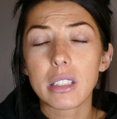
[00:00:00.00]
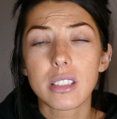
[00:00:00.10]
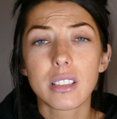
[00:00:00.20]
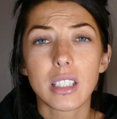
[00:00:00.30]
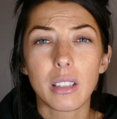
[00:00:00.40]
has
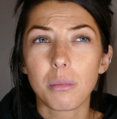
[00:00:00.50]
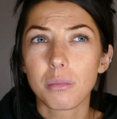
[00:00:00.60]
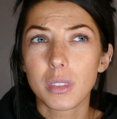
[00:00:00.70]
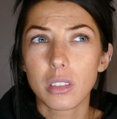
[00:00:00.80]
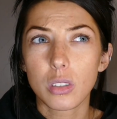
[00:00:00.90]

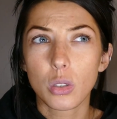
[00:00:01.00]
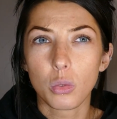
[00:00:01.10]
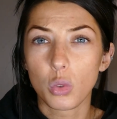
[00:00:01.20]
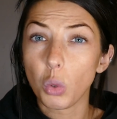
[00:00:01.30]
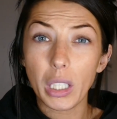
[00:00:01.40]
seemed
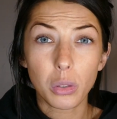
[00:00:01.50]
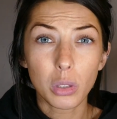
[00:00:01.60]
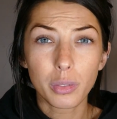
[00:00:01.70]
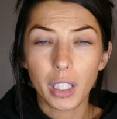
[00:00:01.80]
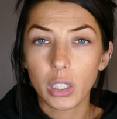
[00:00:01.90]
to
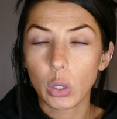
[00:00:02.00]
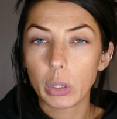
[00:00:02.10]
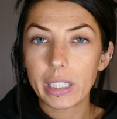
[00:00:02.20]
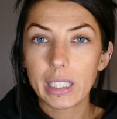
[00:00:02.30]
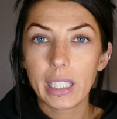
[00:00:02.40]
dwindle very
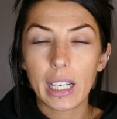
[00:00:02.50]
quickly.